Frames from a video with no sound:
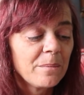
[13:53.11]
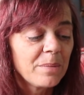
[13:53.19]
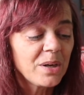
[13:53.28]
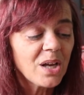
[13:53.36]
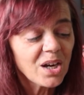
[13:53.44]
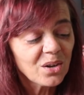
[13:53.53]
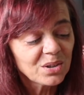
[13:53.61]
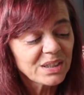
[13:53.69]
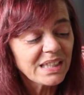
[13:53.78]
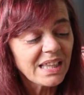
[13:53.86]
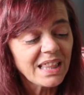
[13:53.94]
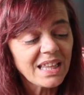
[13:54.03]
But not
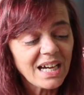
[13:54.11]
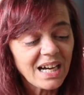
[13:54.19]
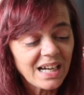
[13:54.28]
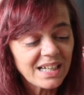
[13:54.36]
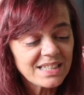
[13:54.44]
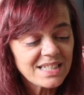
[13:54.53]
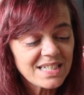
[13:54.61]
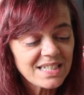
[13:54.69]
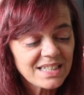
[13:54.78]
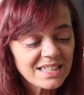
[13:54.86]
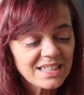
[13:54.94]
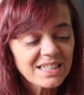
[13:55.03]
only that,
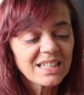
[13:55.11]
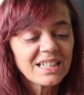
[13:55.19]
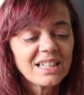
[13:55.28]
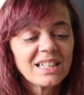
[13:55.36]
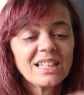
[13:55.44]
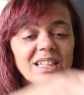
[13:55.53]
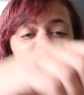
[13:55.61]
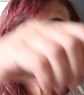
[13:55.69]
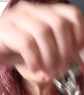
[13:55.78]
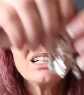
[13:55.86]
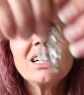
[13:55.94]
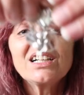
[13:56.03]

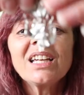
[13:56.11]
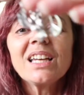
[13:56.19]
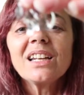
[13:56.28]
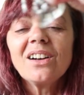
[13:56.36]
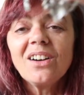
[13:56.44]
look at